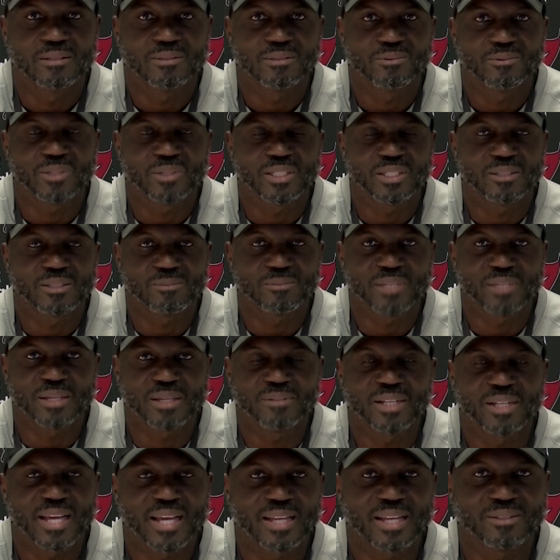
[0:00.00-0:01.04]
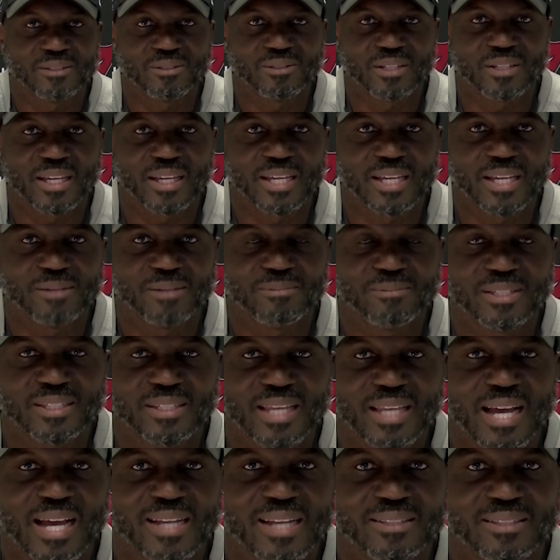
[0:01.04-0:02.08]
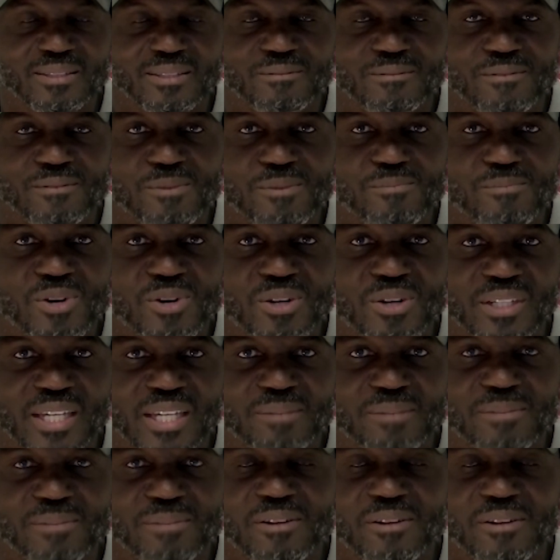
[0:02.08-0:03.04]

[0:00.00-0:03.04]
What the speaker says: We should be able to handle the ebbs and tides of the football game.